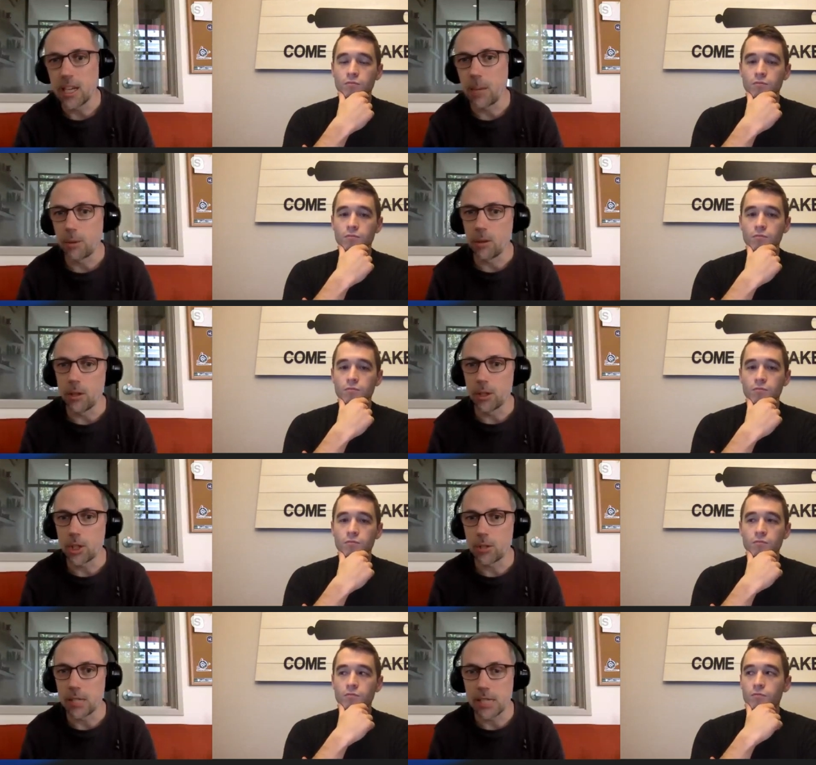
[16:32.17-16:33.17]
Speaker 1: to the time you
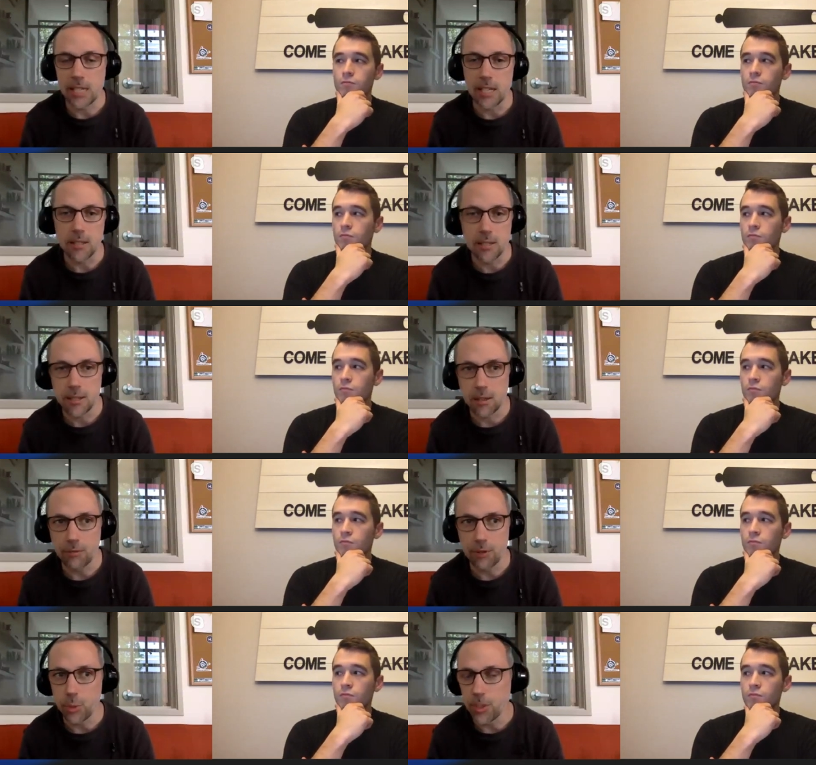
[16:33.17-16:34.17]
launch, let's say it's
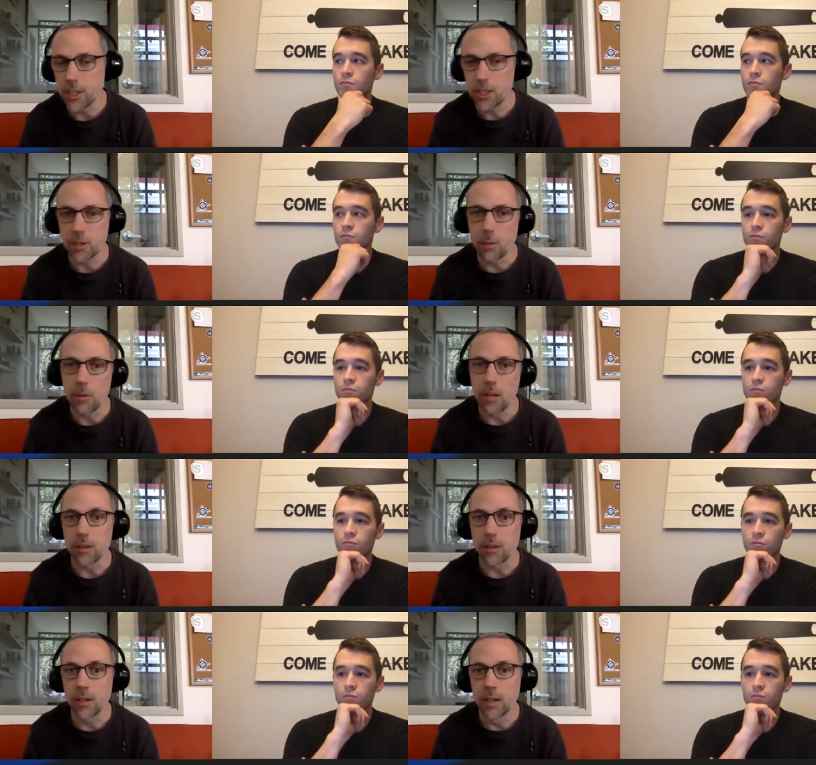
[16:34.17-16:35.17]
a few weeks or a
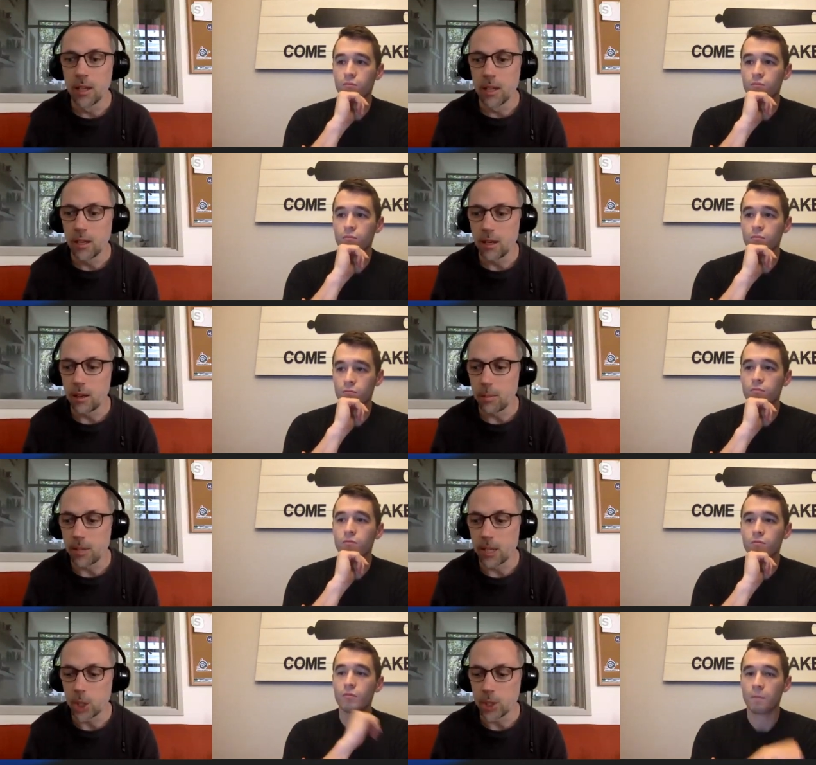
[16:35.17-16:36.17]
month
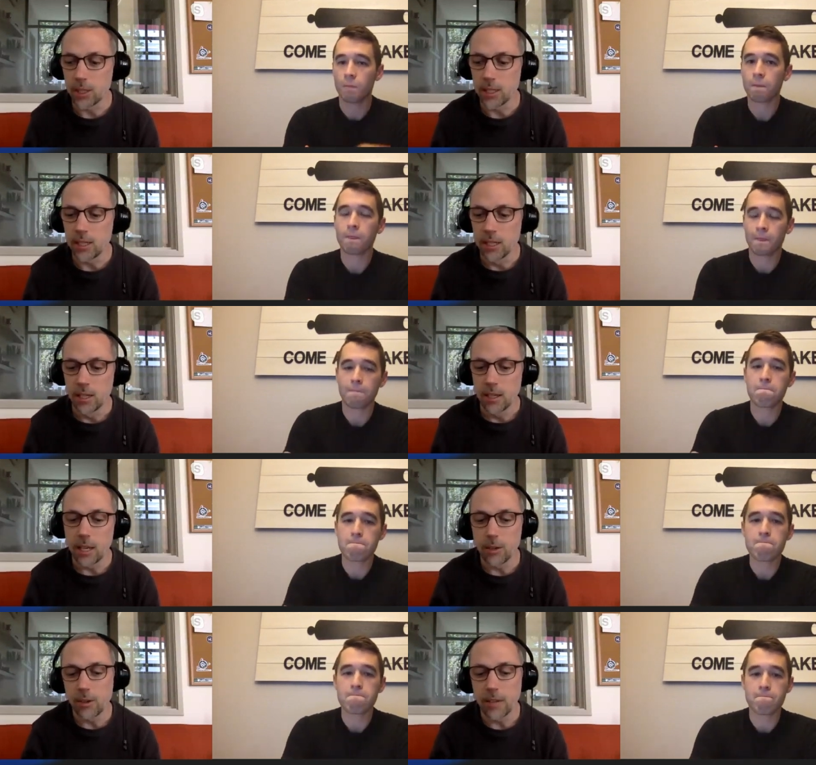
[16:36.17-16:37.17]
potentially.
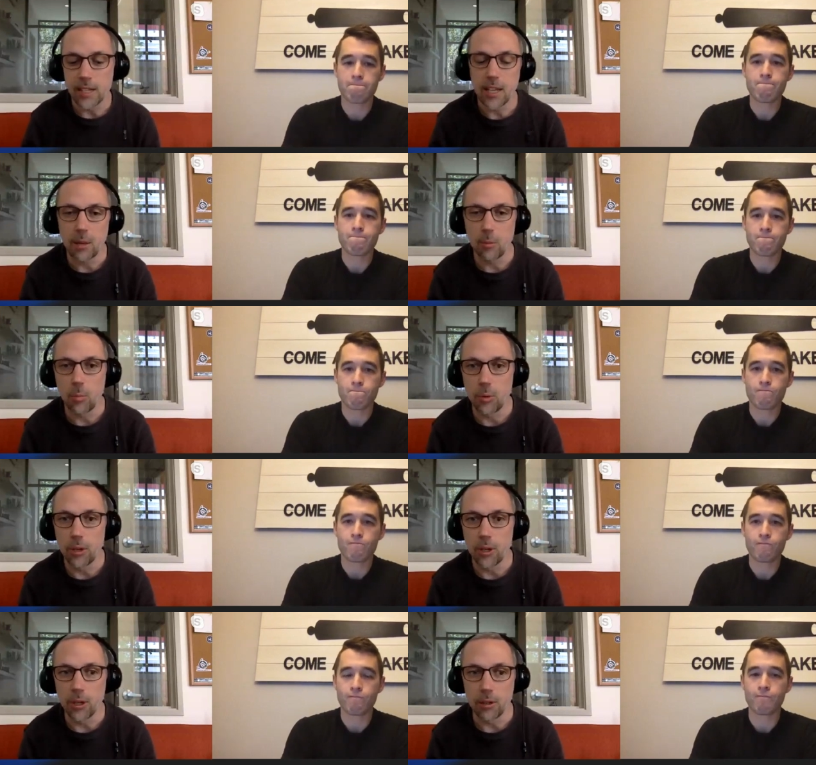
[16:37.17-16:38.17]
And during that time,
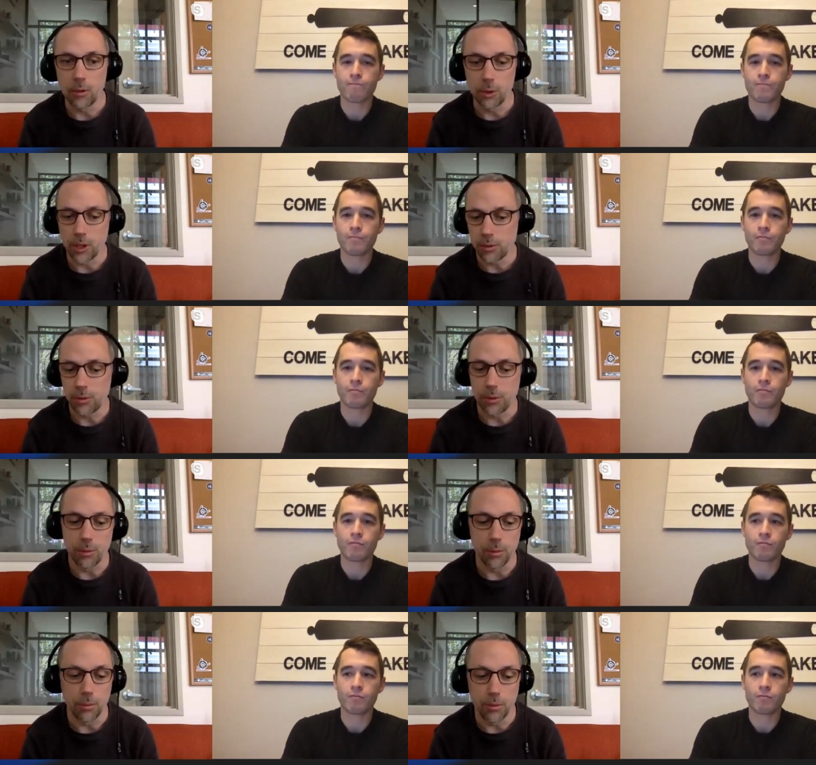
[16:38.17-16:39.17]
we're looking
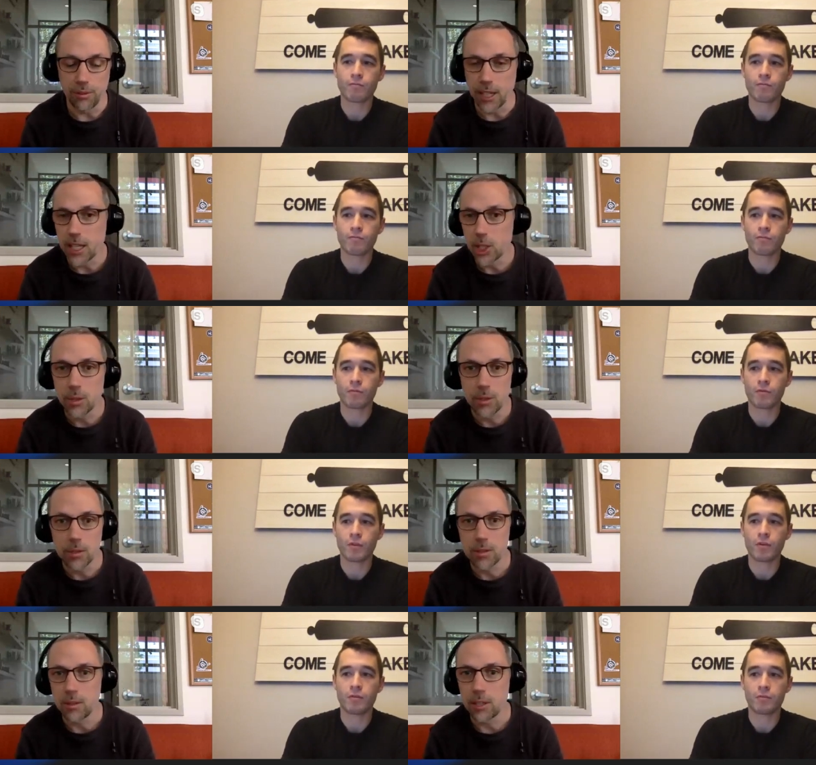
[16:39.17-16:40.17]
through the
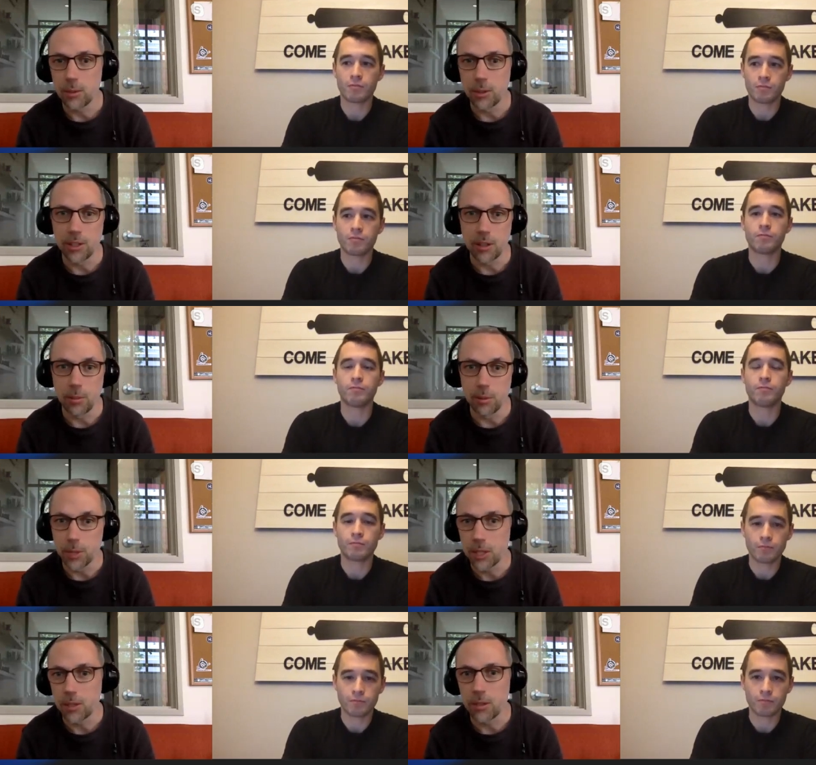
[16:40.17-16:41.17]
financials, like we're looking at the
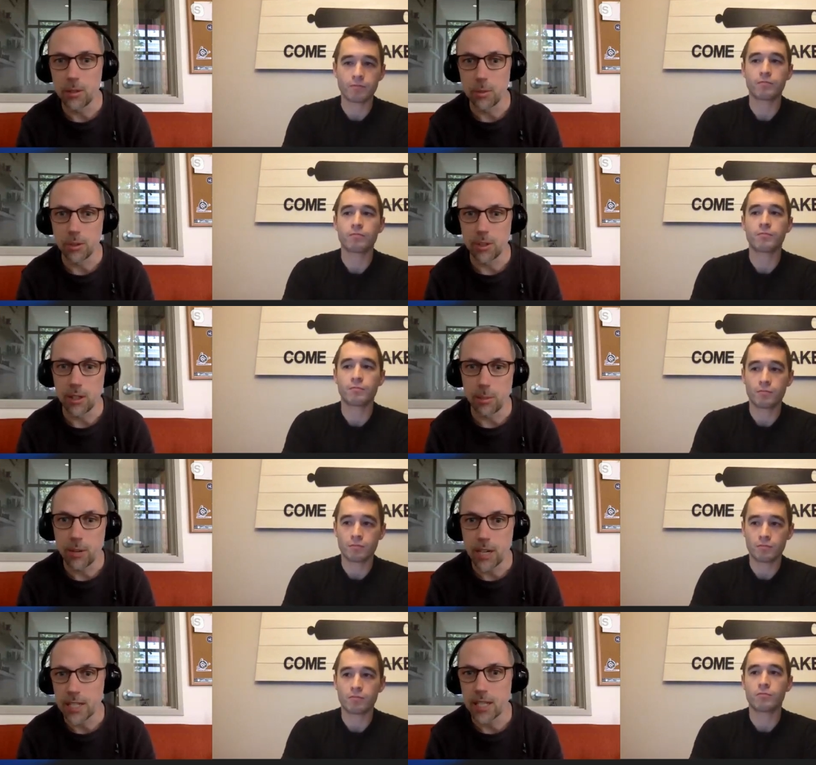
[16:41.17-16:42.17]
bill of materials, we're looking at
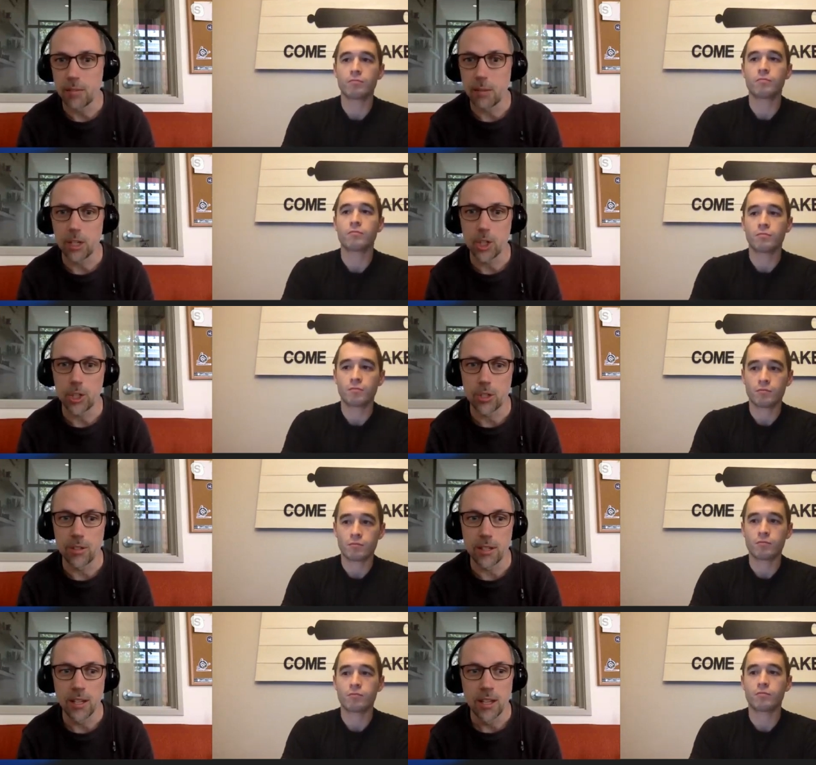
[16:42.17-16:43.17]
the pricing, making
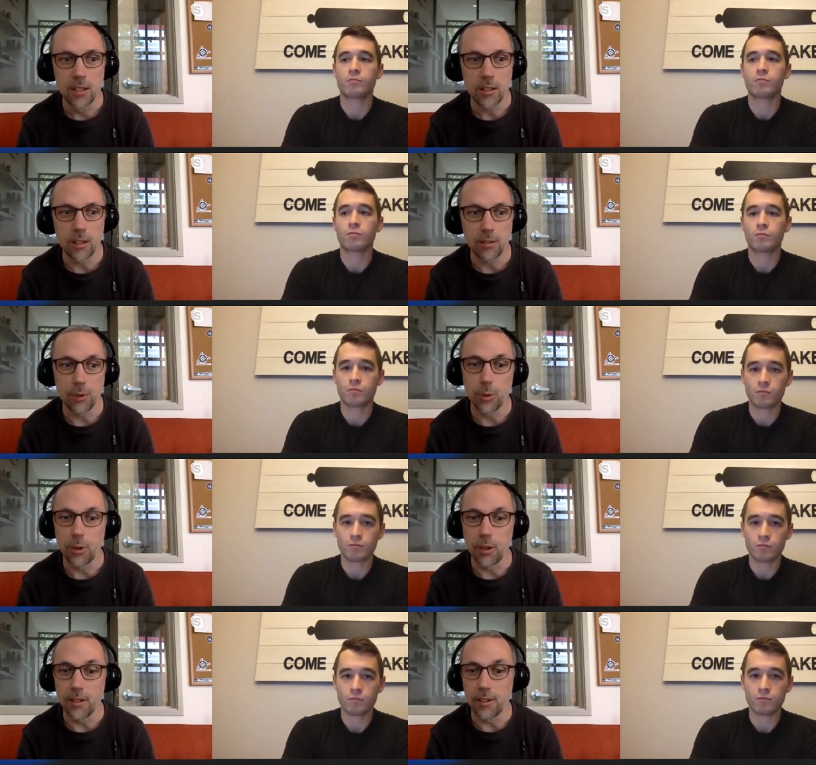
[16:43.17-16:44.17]
sure that if
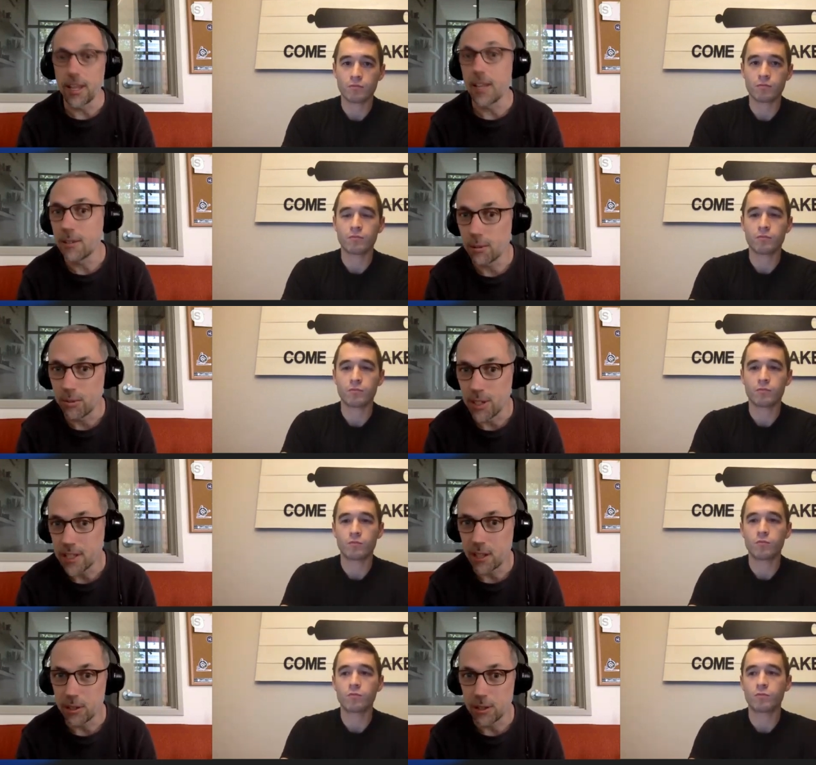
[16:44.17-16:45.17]
you intend to
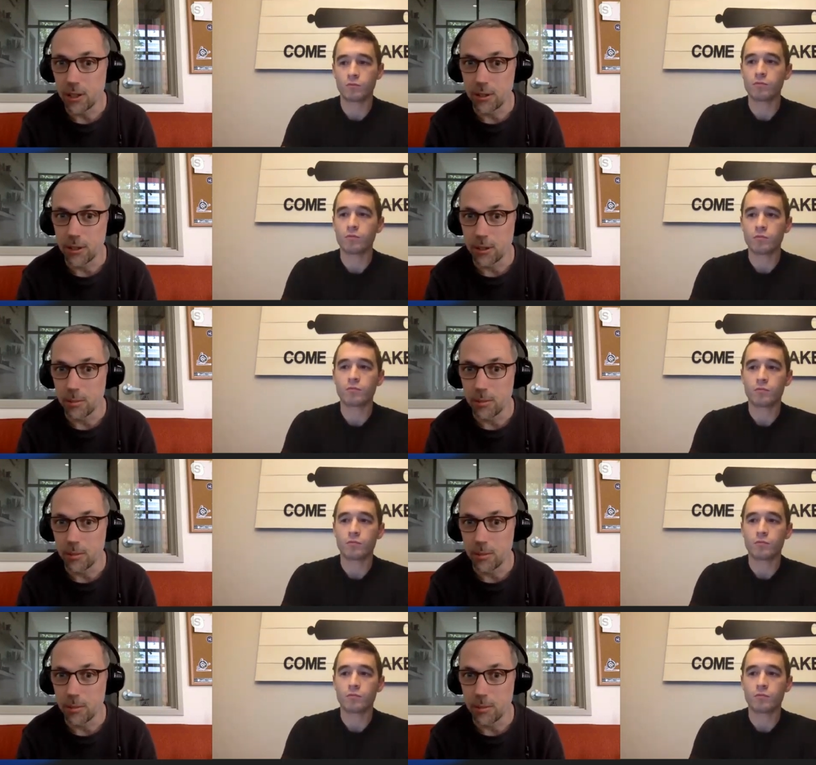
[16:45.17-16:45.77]
resell to